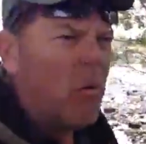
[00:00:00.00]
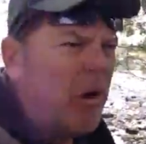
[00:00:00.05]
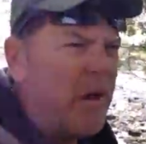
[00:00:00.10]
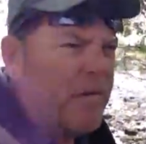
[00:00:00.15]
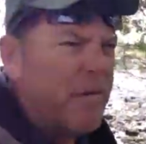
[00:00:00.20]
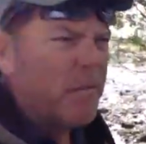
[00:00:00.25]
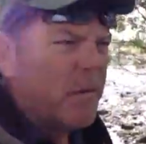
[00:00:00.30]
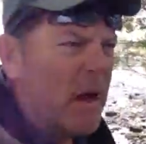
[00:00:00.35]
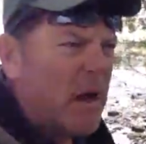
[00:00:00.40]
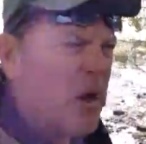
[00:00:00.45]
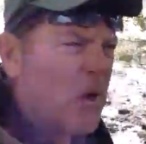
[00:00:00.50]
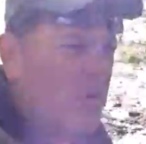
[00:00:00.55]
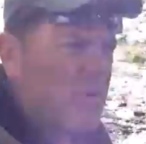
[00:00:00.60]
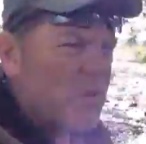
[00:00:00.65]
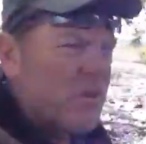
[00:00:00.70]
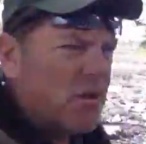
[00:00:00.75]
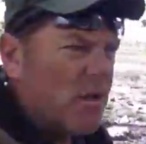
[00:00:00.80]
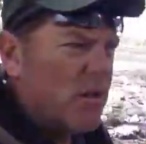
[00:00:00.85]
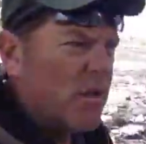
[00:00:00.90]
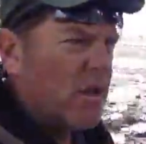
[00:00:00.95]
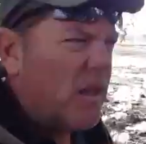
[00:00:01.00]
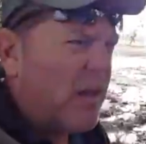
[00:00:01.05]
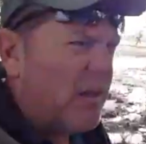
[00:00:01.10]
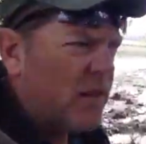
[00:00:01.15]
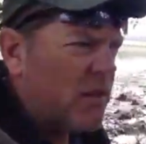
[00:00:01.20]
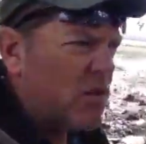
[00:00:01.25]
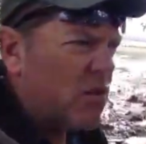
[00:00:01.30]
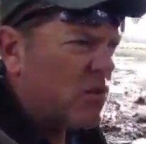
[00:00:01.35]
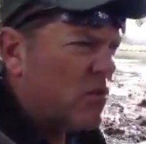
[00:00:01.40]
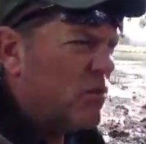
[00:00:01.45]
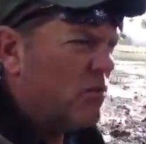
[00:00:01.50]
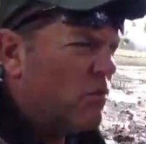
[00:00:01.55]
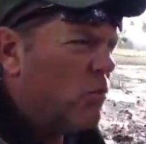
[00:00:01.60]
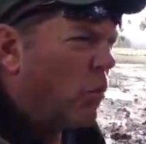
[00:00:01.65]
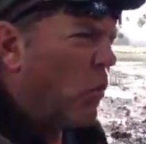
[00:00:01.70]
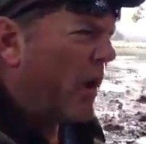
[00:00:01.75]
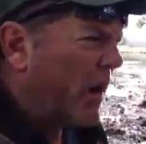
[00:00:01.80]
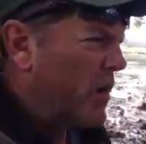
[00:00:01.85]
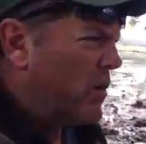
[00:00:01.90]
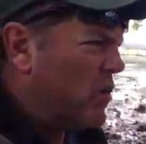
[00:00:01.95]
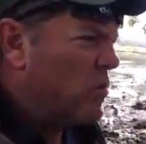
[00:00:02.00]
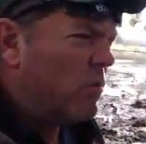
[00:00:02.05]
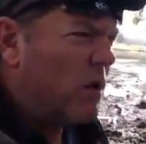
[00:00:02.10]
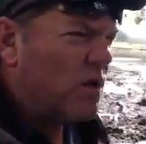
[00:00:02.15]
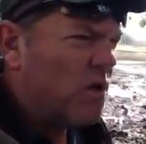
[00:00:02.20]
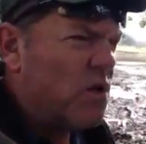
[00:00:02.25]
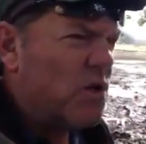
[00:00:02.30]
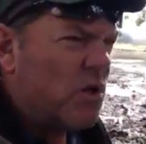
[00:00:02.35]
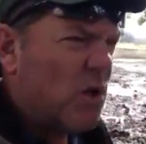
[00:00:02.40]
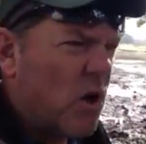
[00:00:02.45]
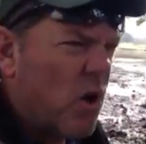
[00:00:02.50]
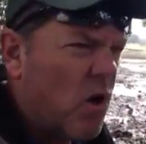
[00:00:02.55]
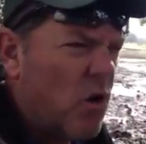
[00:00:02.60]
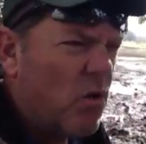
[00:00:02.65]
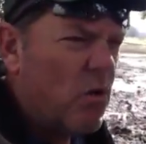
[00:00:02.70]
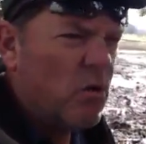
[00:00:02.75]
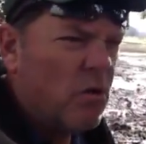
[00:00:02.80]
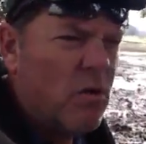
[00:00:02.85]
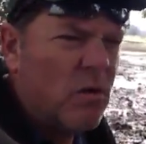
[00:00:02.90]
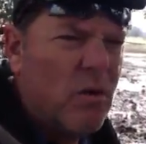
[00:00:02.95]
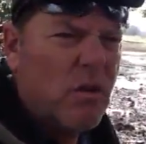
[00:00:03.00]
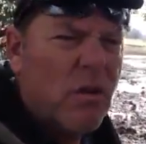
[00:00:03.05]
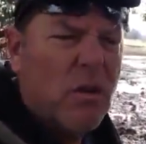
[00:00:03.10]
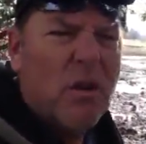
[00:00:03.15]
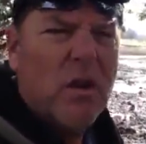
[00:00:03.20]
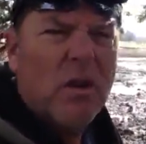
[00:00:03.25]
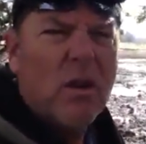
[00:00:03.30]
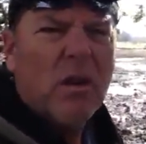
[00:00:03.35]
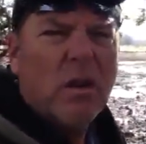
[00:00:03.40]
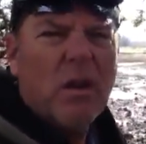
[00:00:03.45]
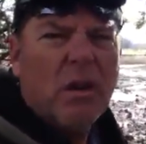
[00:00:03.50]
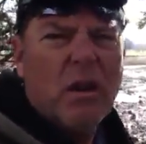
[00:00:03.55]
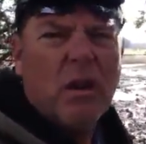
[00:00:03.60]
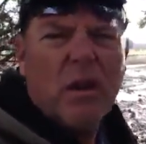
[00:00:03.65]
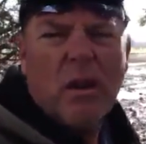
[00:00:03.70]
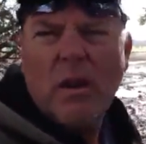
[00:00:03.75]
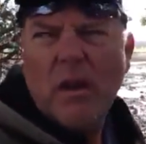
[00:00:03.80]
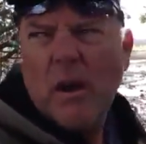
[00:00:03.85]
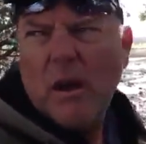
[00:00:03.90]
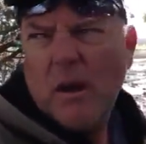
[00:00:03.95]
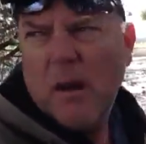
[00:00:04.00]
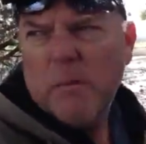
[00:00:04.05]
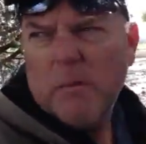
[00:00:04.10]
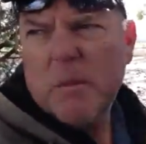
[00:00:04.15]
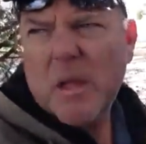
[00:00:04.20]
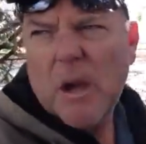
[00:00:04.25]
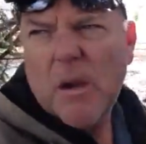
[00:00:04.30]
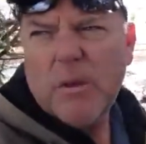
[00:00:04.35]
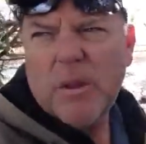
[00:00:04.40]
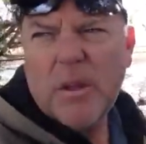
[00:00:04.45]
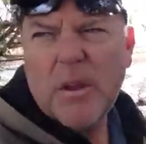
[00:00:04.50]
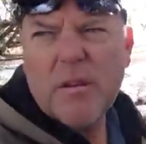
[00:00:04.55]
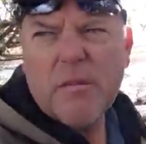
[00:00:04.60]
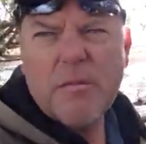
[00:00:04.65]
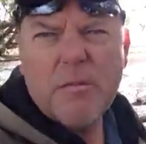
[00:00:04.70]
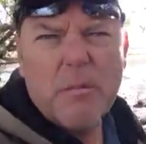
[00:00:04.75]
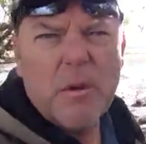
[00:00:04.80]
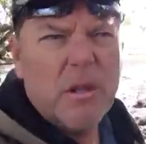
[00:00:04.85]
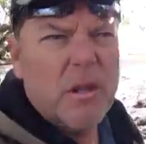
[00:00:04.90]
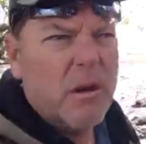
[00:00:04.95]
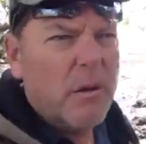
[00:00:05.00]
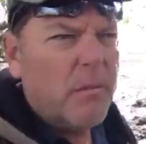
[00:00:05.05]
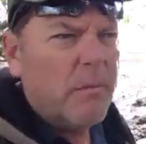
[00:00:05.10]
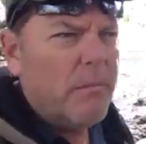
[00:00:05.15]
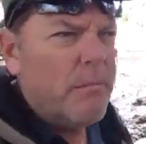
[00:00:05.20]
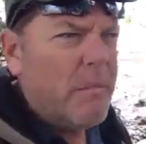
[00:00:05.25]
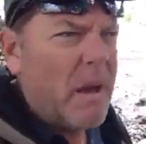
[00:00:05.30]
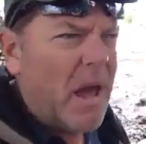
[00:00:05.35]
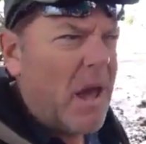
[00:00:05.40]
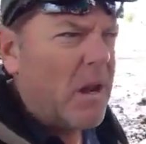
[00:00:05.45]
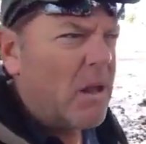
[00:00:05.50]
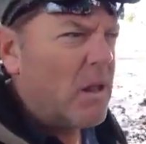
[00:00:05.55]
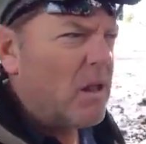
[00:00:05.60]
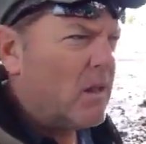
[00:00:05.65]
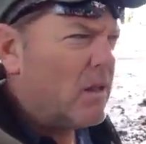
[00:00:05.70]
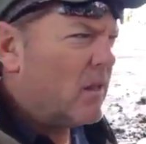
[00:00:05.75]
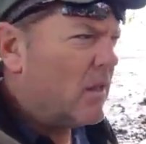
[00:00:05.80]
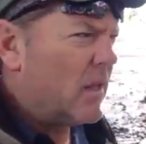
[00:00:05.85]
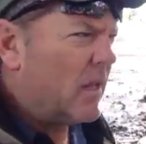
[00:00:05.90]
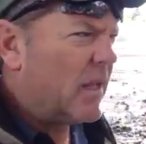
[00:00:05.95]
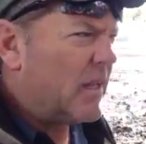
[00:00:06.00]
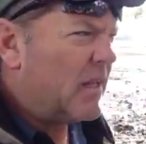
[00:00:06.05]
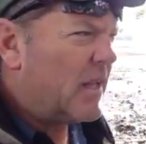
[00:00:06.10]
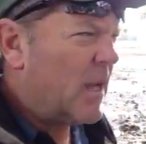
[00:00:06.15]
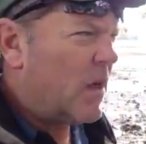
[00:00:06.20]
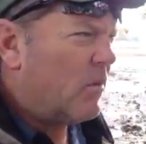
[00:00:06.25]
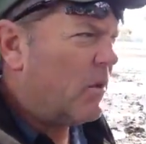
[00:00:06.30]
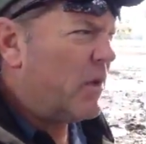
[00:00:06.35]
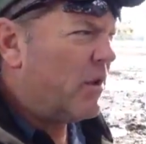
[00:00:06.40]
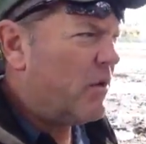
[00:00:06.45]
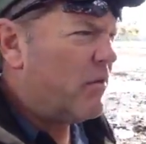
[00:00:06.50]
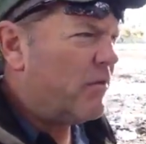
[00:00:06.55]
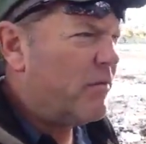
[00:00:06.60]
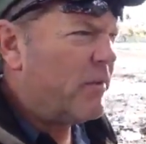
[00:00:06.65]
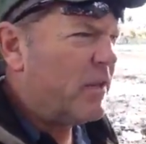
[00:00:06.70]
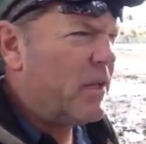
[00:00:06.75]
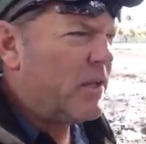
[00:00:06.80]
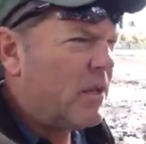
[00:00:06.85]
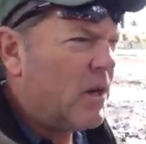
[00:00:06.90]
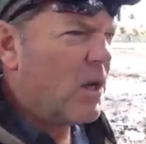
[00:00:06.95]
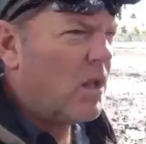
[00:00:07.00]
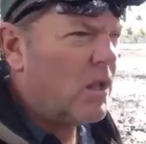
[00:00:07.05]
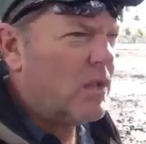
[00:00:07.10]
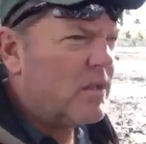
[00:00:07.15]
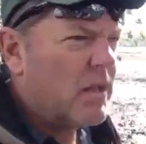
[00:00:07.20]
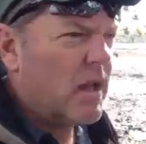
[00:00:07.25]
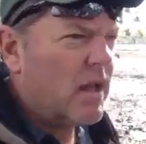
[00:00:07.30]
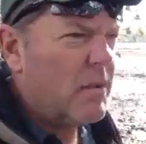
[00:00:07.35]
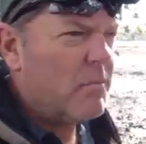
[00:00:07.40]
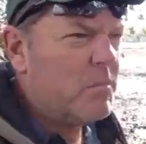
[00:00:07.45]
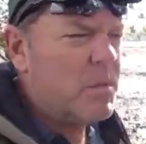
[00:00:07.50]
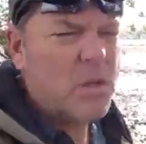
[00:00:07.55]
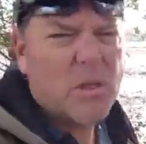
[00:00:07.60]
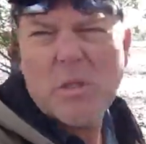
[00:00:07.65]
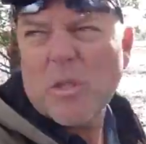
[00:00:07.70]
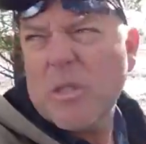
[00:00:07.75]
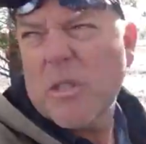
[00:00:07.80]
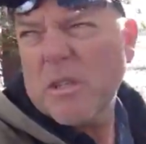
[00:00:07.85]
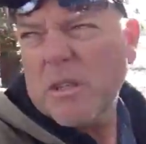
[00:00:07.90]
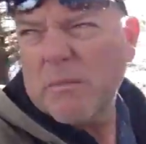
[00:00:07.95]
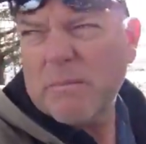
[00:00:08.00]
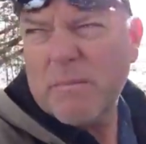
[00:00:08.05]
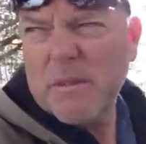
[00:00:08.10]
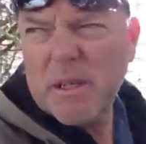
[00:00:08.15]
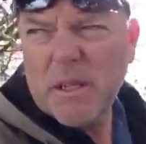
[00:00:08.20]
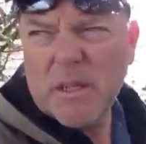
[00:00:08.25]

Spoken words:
away from the house, and this way too much snow down here for me to battle to get down here and feed all the time. Plus the